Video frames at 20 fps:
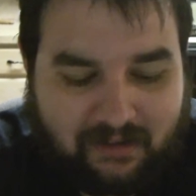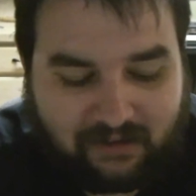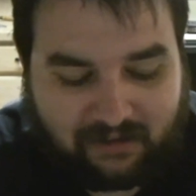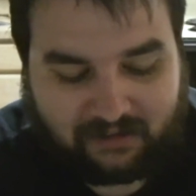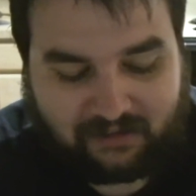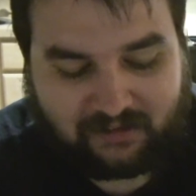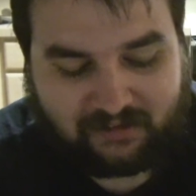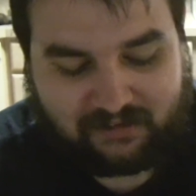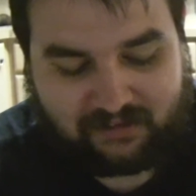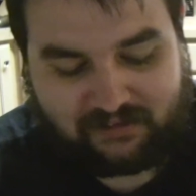
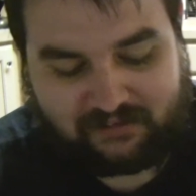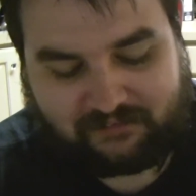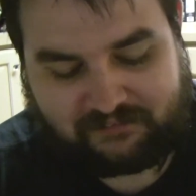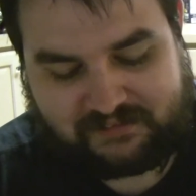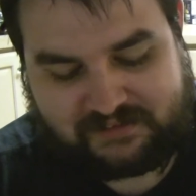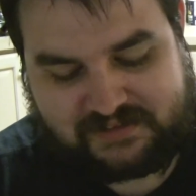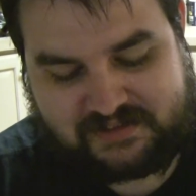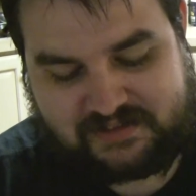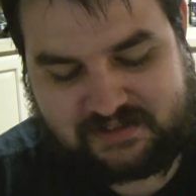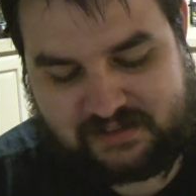
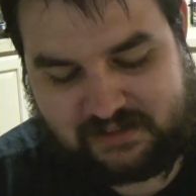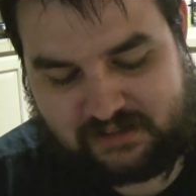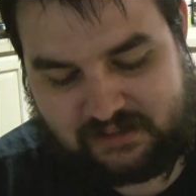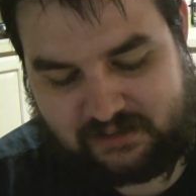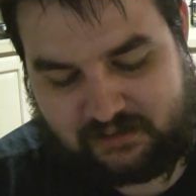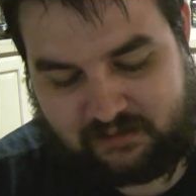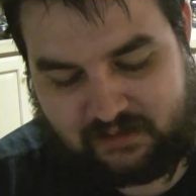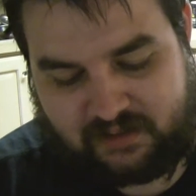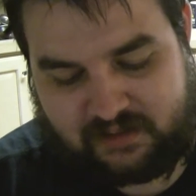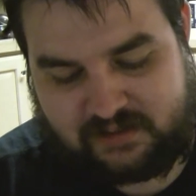Let's see,
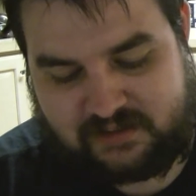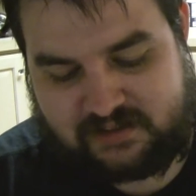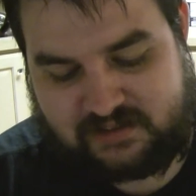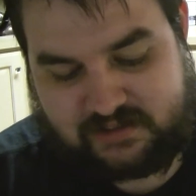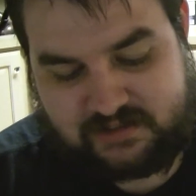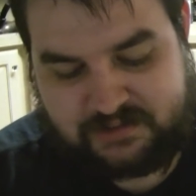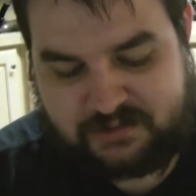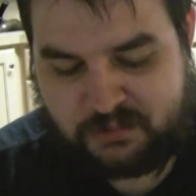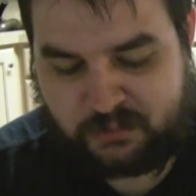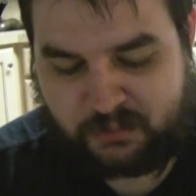next
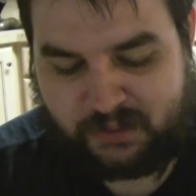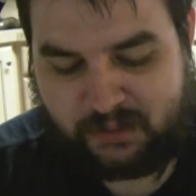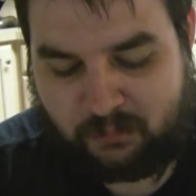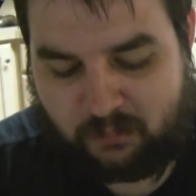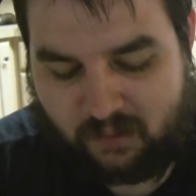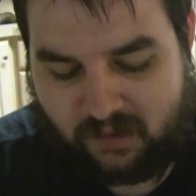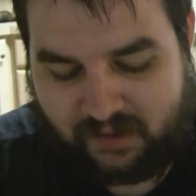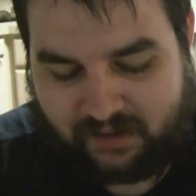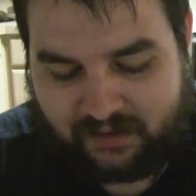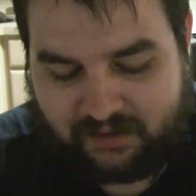is
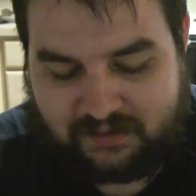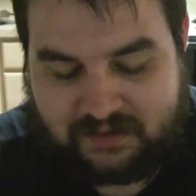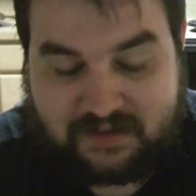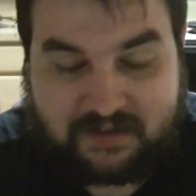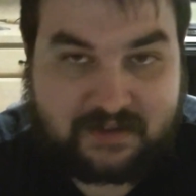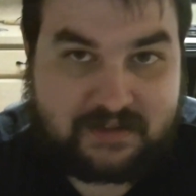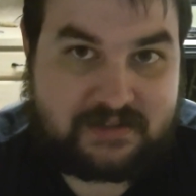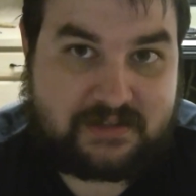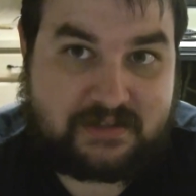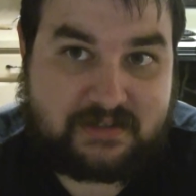Rewind,
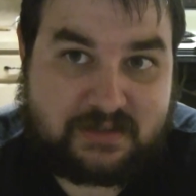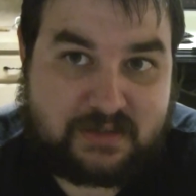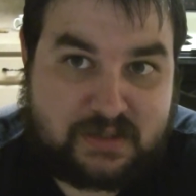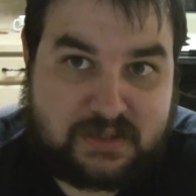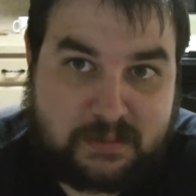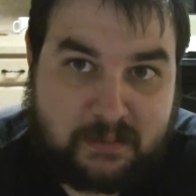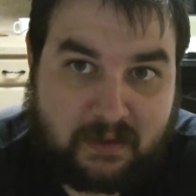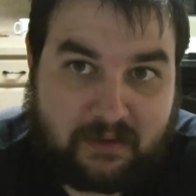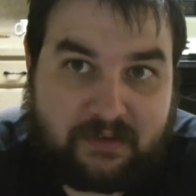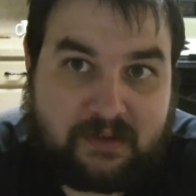and this is the
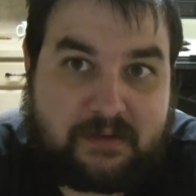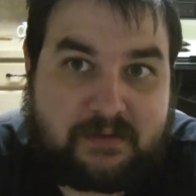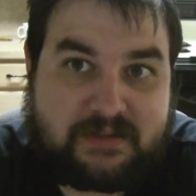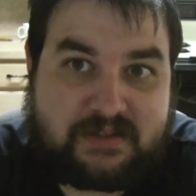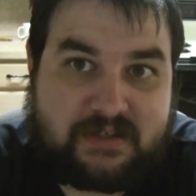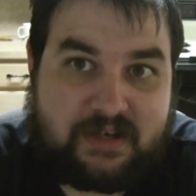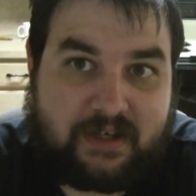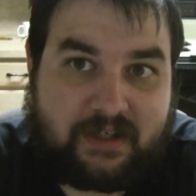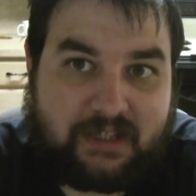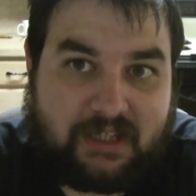spell that I was
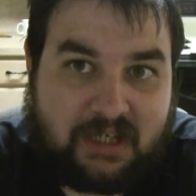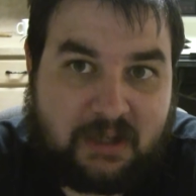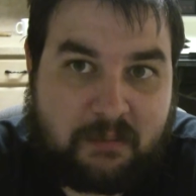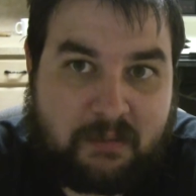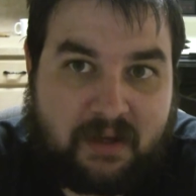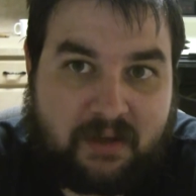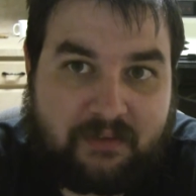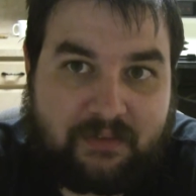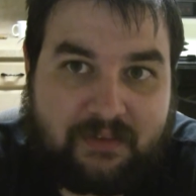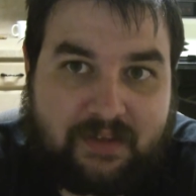talking
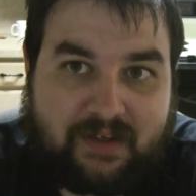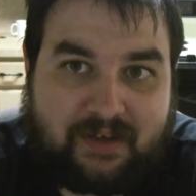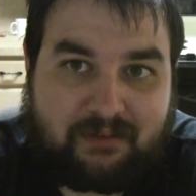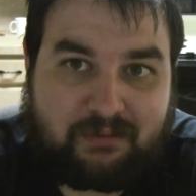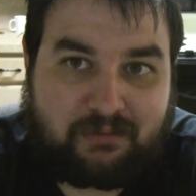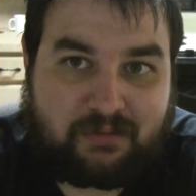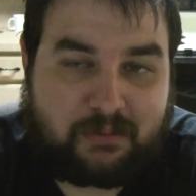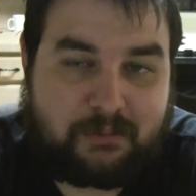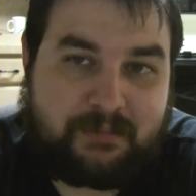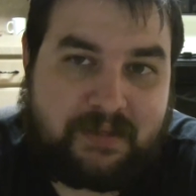about, that
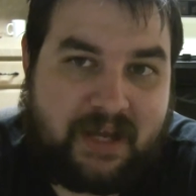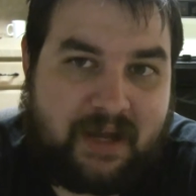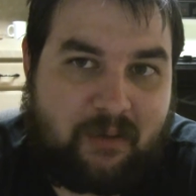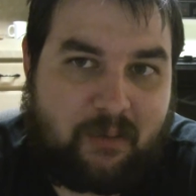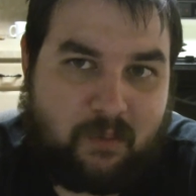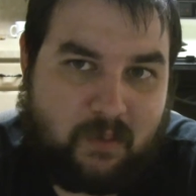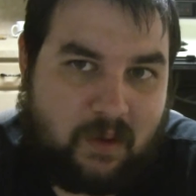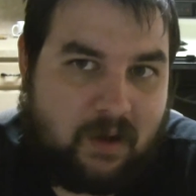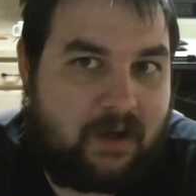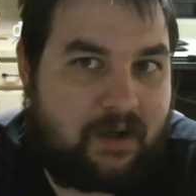from now
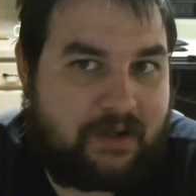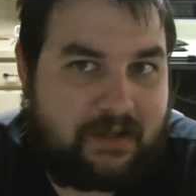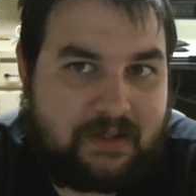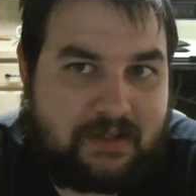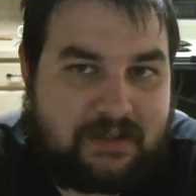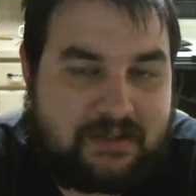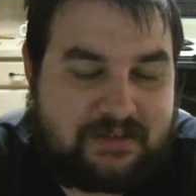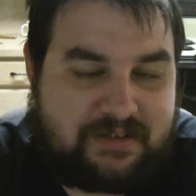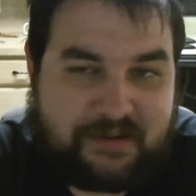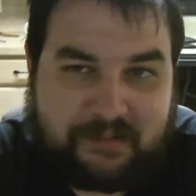on,
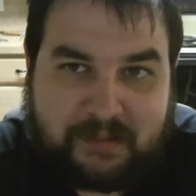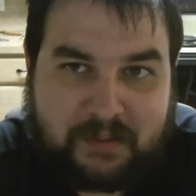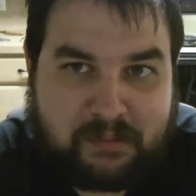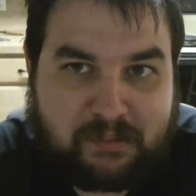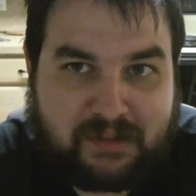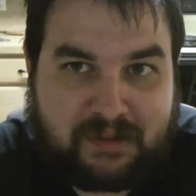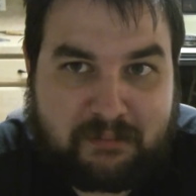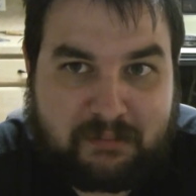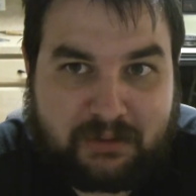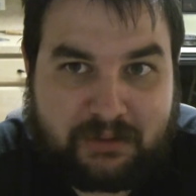anytime I
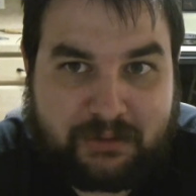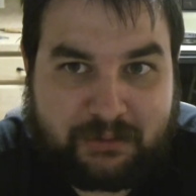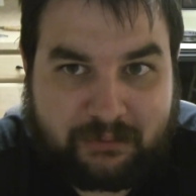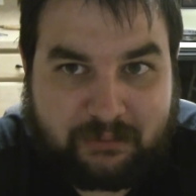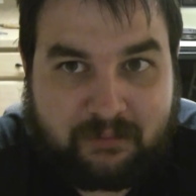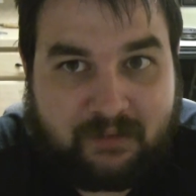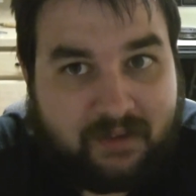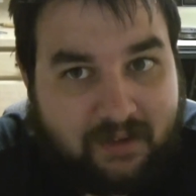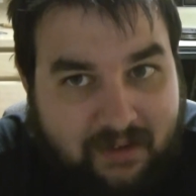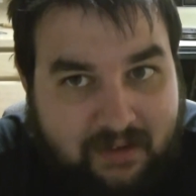play
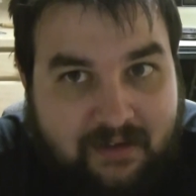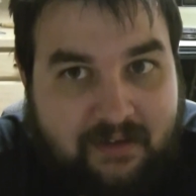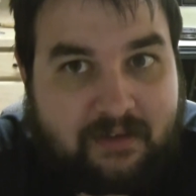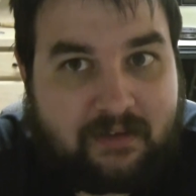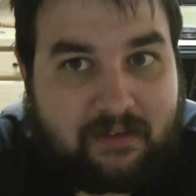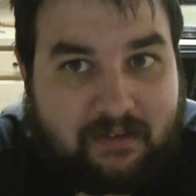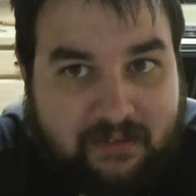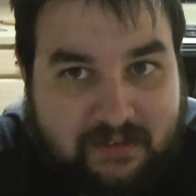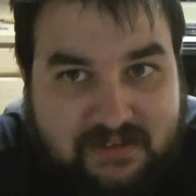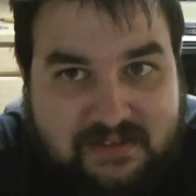blue,
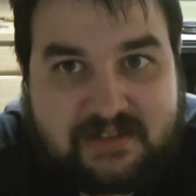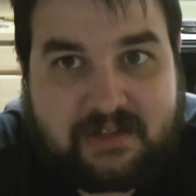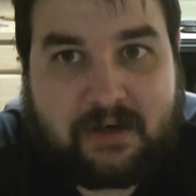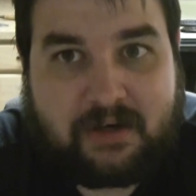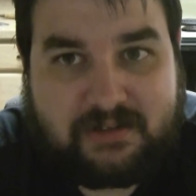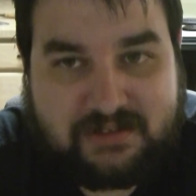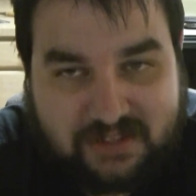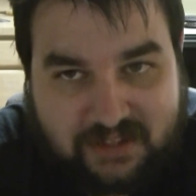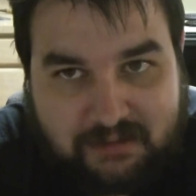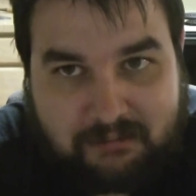this
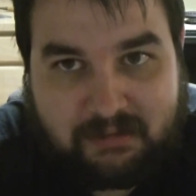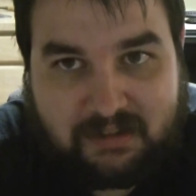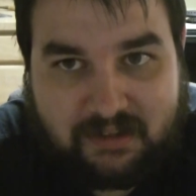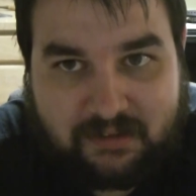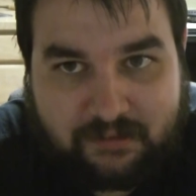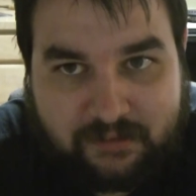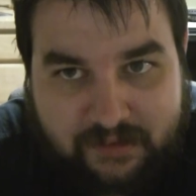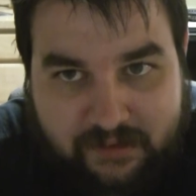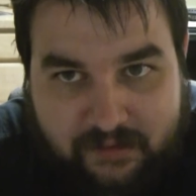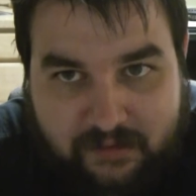card's going to be
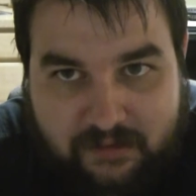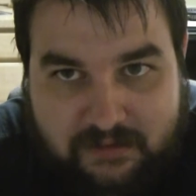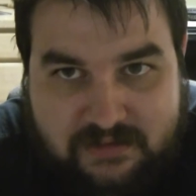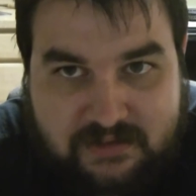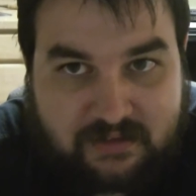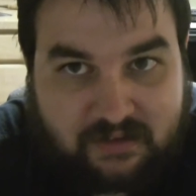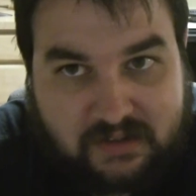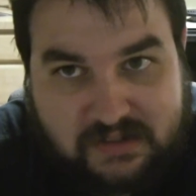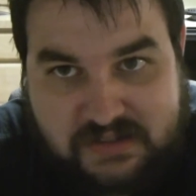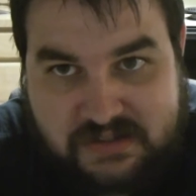in there,
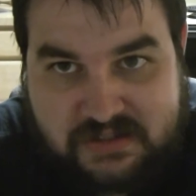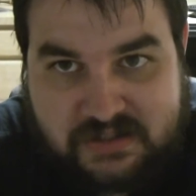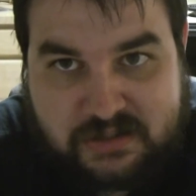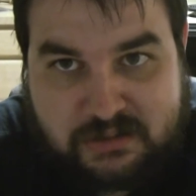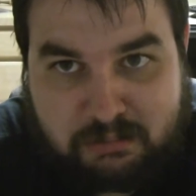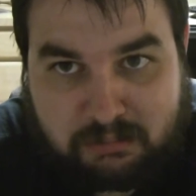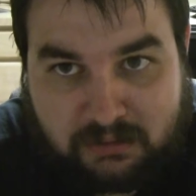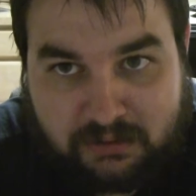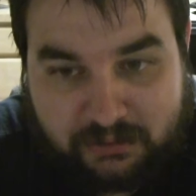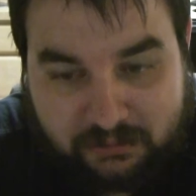as long as there's
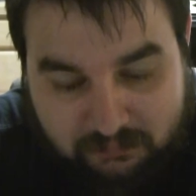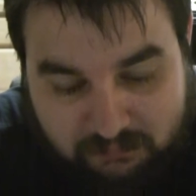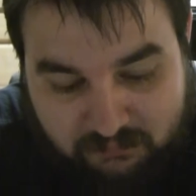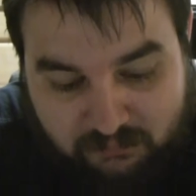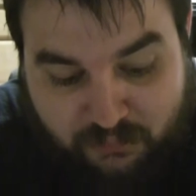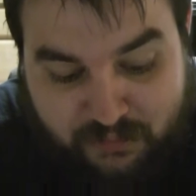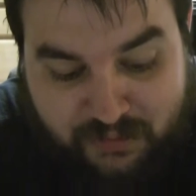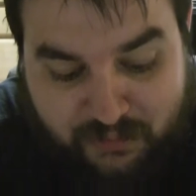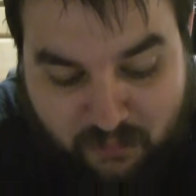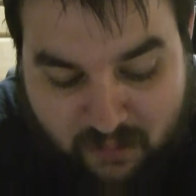blue.
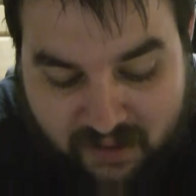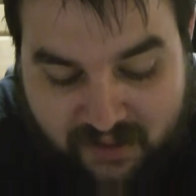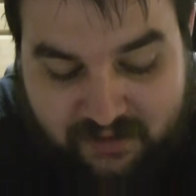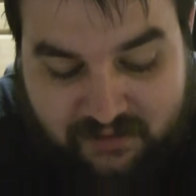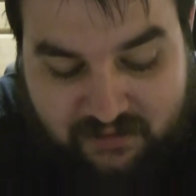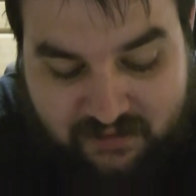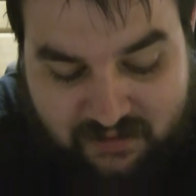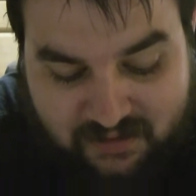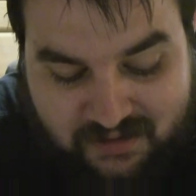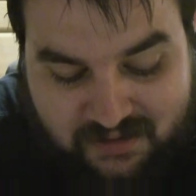
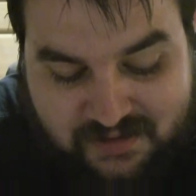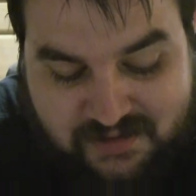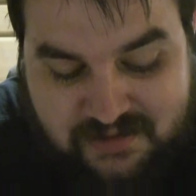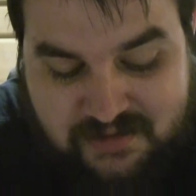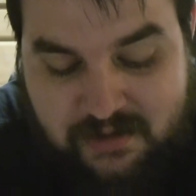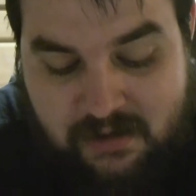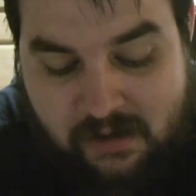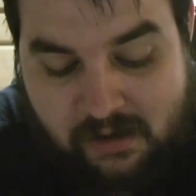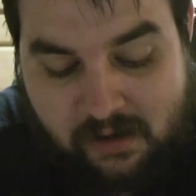Rewind is